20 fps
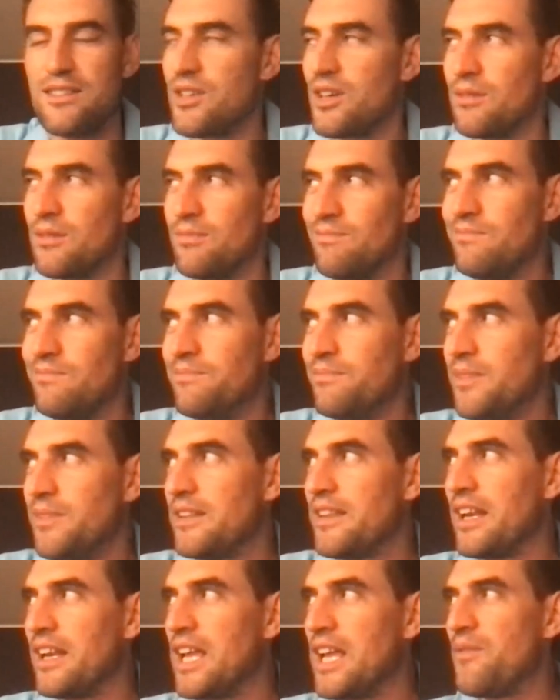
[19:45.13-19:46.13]
So
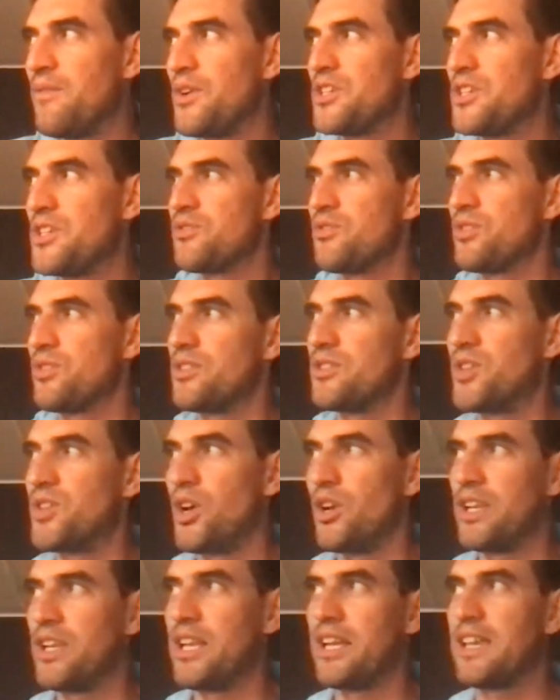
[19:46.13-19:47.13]
the leverage is
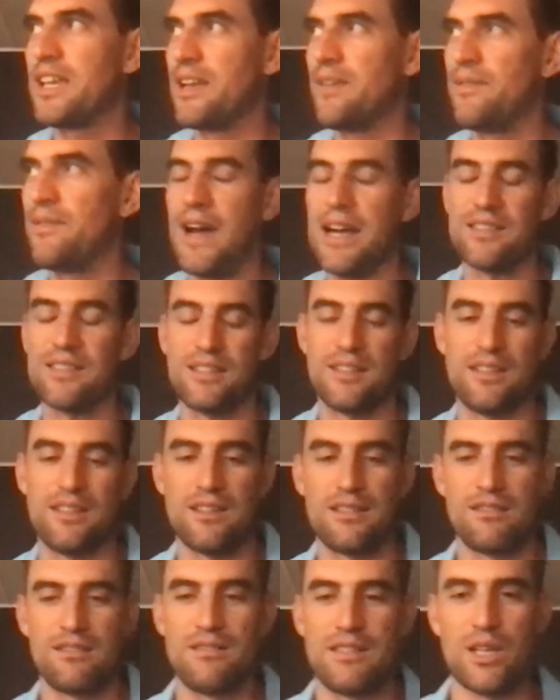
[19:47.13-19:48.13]
certainly a key factor
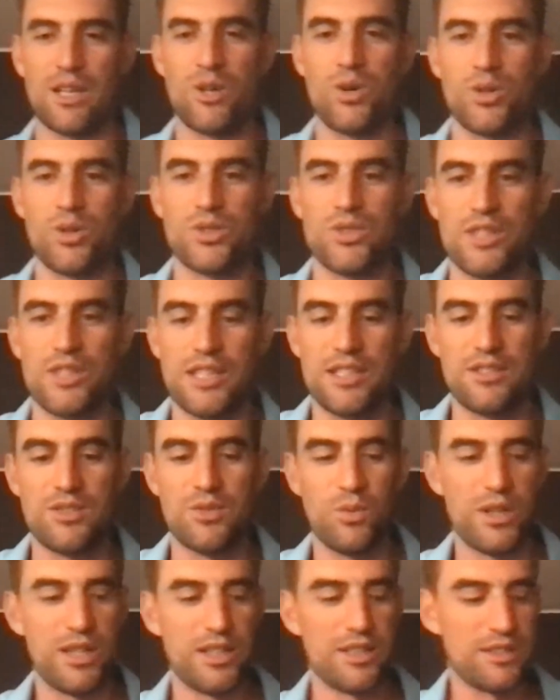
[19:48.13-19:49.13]
that causes these
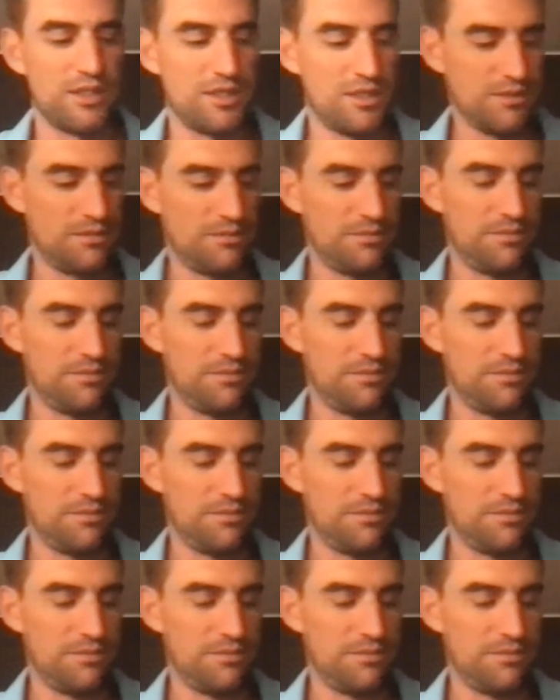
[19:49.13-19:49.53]
swings.